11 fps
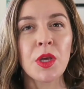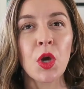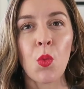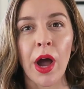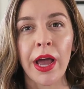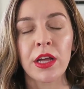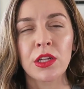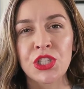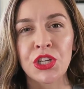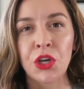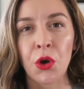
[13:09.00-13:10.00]
me a
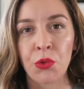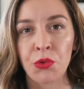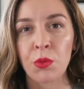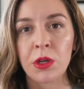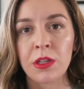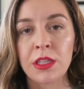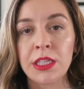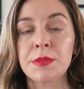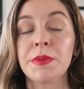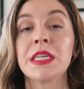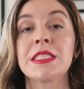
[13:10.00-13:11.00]
while to go through one of
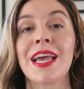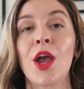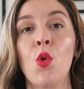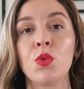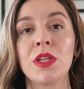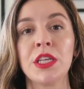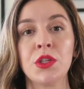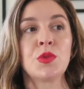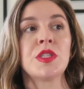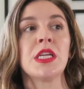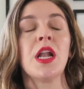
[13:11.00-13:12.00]
these because I only
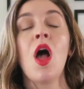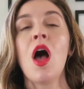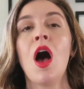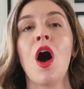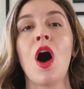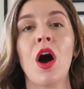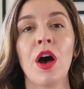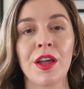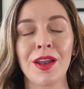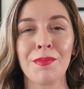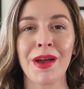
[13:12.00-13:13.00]
use it
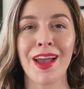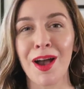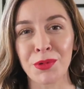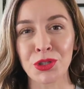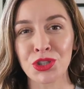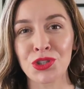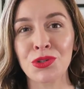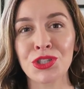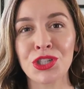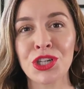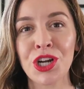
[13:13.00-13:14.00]
on my upper
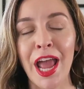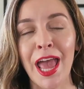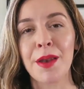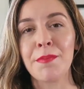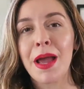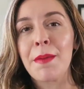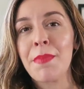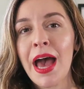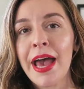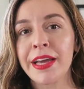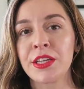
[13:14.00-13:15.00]
shoulder and my
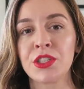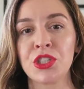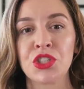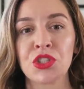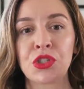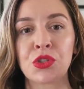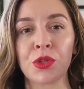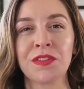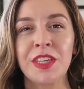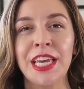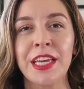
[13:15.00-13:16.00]
back just to
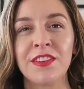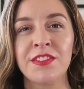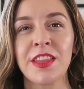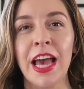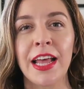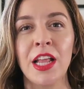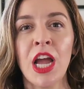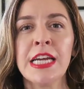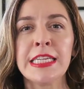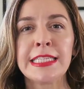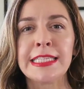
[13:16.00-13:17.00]
sort of give that
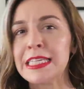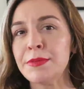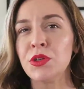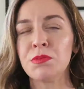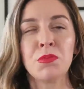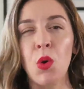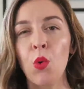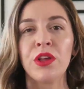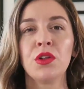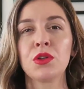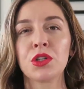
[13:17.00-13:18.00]
sebum
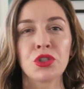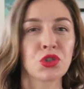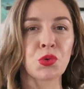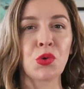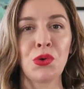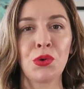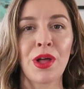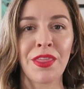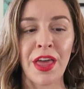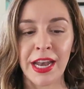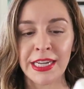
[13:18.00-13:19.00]
oil
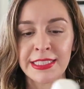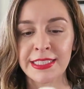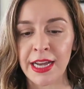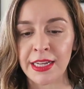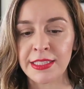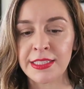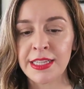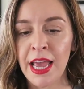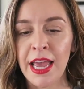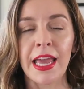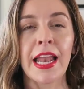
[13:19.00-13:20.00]
control that it does.
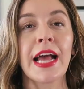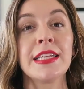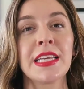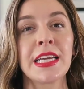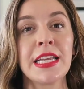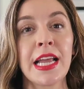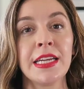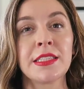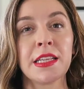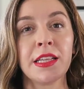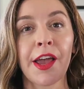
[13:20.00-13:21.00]
It has like a
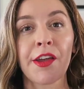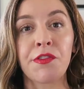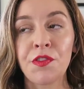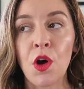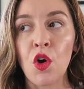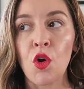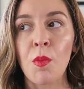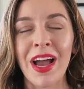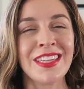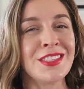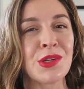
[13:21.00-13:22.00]
nice light
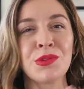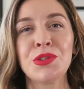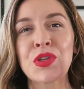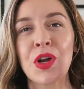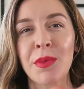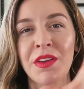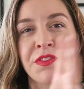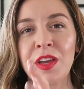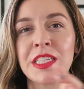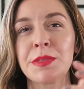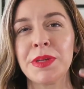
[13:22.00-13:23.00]
foam. I don't use it on my
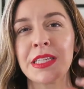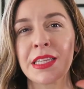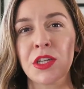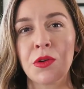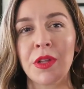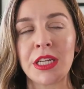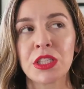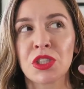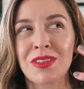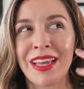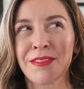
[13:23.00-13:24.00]
face because I don't like
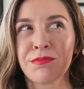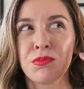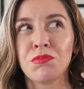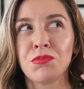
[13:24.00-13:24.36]
like